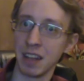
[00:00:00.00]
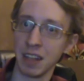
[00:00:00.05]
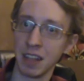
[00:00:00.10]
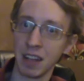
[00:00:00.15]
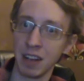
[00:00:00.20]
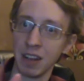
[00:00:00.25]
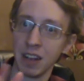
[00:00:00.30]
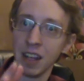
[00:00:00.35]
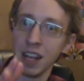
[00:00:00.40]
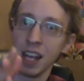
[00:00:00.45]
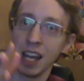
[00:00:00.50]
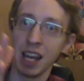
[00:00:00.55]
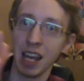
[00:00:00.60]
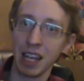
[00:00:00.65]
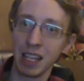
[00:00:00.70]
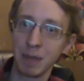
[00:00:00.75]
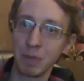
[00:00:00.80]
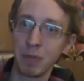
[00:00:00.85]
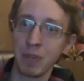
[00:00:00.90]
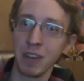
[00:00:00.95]
And
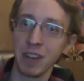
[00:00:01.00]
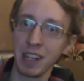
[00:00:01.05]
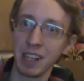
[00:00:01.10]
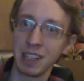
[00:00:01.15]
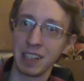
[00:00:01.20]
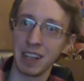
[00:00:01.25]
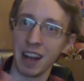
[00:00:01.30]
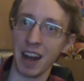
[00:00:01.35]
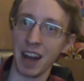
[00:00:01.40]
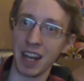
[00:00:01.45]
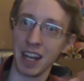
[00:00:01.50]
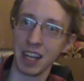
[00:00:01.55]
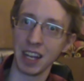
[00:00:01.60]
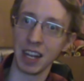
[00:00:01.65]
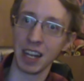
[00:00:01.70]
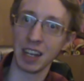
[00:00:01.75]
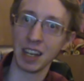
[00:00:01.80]
it's pretty exciting,